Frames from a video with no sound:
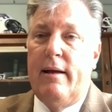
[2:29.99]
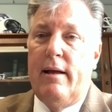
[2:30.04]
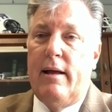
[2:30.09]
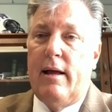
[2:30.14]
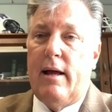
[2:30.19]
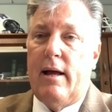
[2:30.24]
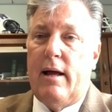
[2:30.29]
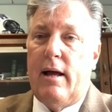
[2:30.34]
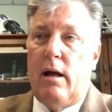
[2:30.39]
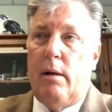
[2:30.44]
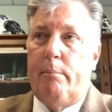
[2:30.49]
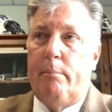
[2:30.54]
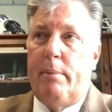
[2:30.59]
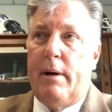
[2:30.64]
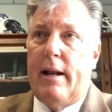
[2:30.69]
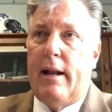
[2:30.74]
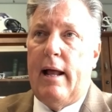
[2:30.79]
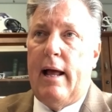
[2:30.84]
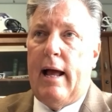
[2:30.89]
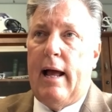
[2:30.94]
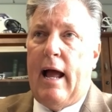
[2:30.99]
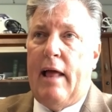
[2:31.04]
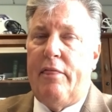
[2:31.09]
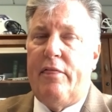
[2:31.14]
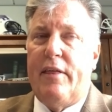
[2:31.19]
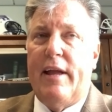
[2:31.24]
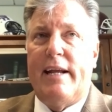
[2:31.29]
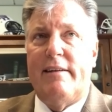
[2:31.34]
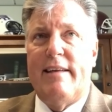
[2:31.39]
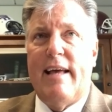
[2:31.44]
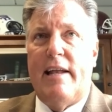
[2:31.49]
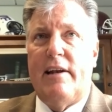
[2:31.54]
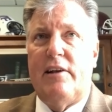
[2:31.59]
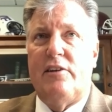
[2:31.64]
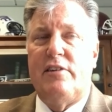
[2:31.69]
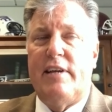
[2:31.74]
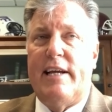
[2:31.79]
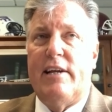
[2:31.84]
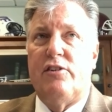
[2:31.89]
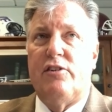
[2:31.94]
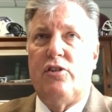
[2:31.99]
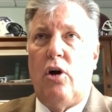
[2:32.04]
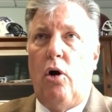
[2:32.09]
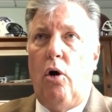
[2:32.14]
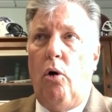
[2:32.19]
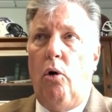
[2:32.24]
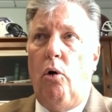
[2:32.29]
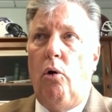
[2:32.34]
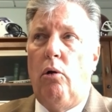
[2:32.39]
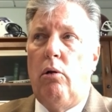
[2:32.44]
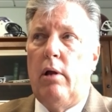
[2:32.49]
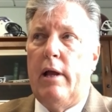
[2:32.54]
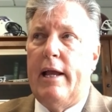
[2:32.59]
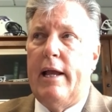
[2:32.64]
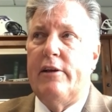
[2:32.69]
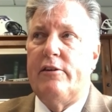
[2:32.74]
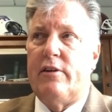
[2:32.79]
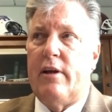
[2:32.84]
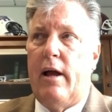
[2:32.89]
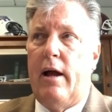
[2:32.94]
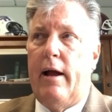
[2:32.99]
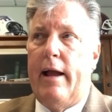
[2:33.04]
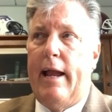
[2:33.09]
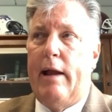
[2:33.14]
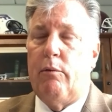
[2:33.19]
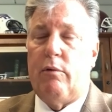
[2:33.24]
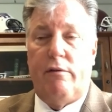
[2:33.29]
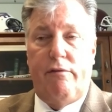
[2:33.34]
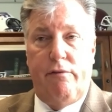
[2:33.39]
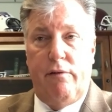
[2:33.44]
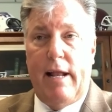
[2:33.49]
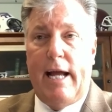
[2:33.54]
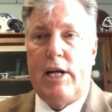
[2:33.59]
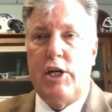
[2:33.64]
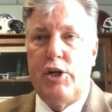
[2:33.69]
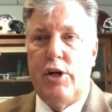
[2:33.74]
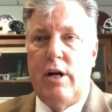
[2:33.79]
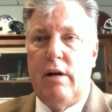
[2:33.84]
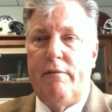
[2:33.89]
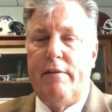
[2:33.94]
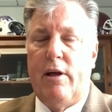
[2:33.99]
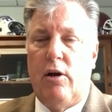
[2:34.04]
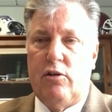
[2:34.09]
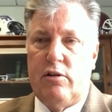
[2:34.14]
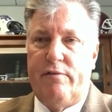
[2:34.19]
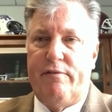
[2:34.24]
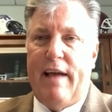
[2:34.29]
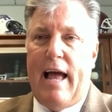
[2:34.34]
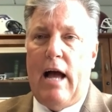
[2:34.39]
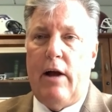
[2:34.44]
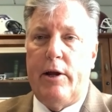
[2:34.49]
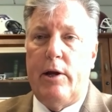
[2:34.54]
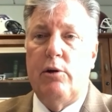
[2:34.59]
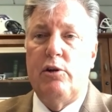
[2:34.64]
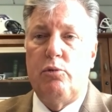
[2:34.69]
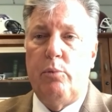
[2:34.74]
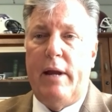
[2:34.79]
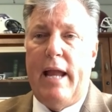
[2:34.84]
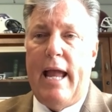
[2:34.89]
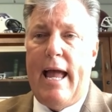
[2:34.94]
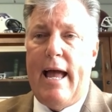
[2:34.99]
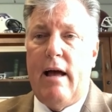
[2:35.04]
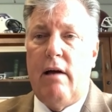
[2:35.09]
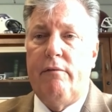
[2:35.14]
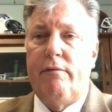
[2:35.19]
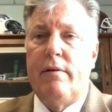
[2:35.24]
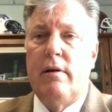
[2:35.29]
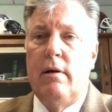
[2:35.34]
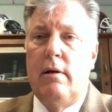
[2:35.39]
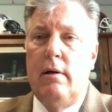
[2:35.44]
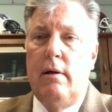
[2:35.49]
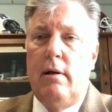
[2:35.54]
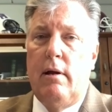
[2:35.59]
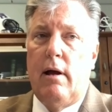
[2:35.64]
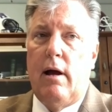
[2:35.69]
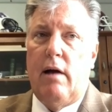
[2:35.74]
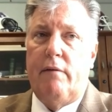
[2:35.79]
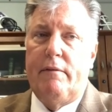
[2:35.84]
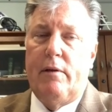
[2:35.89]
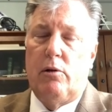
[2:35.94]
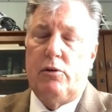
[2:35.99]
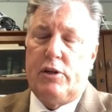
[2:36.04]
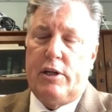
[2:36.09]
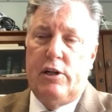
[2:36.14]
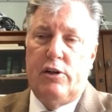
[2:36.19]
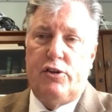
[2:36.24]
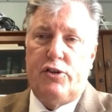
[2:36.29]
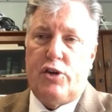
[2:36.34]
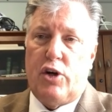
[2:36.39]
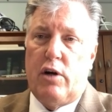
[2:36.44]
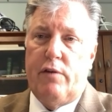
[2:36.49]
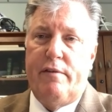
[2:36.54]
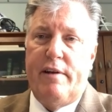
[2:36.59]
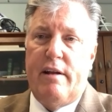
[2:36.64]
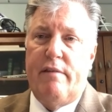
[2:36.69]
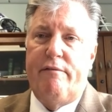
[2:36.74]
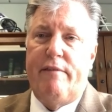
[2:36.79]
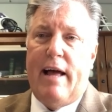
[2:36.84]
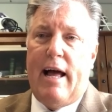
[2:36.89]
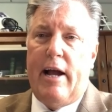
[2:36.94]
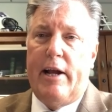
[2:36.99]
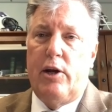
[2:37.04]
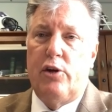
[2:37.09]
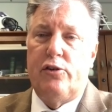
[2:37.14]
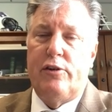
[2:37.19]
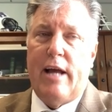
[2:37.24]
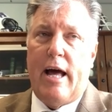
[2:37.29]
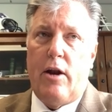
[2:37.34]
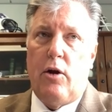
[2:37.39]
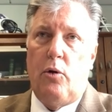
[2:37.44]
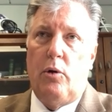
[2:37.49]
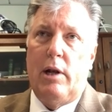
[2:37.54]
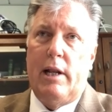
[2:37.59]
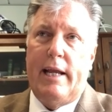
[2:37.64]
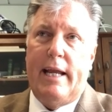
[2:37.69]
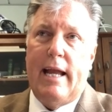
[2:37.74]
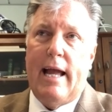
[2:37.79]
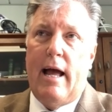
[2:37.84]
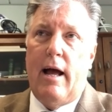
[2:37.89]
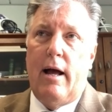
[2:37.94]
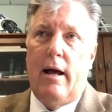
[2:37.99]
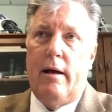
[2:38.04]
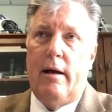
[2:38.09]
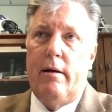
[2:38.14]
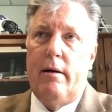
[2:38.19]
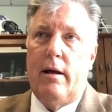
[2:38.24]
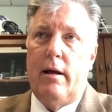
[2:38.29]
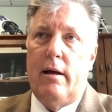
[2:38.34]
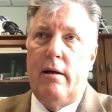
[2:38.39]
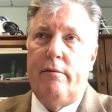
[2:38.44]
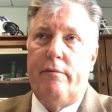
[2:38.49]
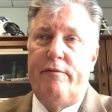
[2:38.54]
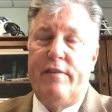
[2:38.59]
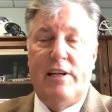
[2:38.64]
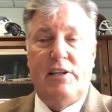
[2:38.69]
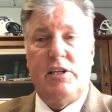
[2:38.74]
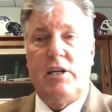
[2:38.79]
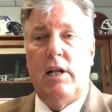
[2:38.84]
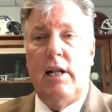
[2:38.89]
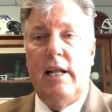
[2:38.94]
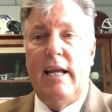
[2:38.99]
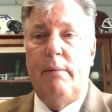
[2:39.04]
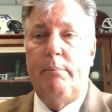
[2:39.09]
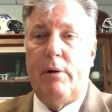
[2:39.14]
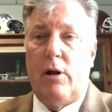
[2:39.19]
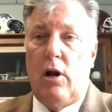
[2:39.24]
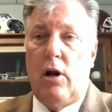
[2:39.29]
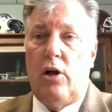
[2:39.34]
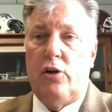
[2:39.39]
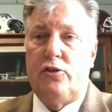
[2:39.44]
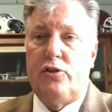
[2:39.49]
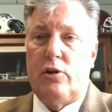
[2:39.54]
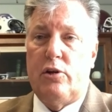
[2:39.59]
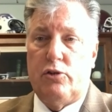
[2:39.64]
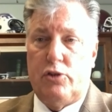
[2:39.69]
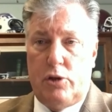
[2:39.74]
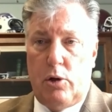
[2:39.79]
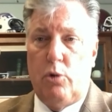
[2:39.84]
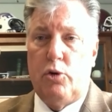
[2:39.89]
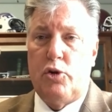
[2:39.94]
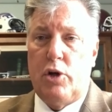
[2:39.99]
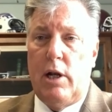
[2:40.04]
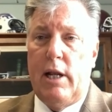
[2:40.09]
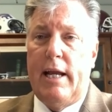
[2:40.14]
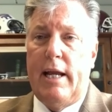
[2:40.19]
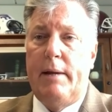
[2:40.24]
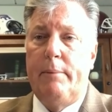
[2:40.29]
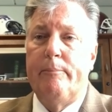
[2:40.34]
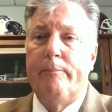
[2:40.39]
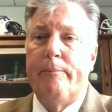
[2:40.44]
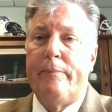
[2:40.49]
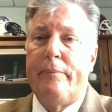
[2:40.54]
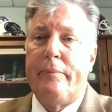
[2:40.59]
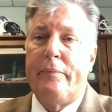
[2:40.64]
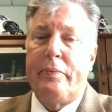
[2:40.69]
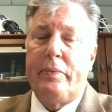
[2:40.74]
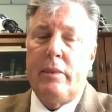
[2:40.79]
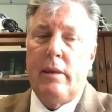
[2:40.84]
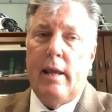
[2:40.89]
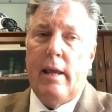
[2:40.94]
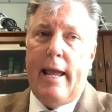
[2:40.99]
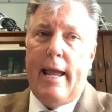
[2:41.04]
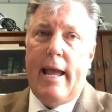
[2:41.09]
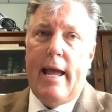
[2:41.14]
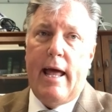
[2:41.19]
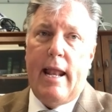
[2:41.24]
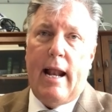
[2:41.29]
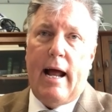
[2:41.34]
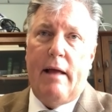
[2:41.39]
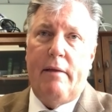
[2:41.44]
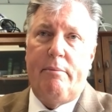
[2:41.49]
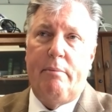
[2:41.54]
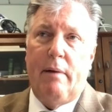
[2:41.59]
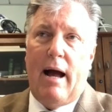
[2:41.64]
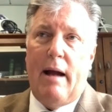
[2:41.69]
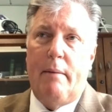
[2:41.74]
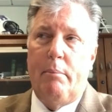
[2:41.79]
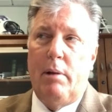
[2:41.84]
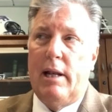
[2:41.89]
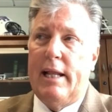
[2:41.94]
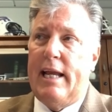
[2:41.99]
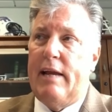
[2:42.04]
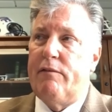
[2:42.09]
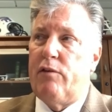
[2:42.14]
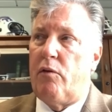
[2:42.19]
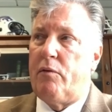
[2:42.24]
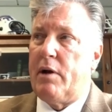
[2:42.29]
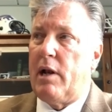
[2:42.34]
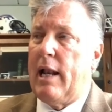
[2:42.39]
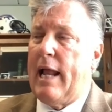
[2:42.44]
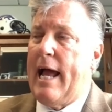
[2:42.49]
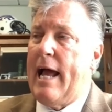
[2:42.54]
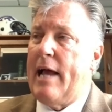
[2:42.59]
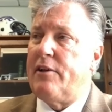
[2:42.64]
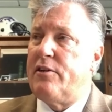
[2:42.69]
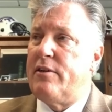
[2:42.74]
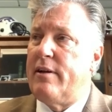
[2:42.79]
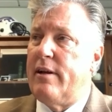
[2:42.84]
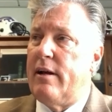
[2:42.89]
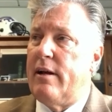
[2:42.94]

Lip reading: but I think Tennessee as a whole is a reflection of those values we have, of those conservative values, not only fiscally, but also socially. And I believe over the last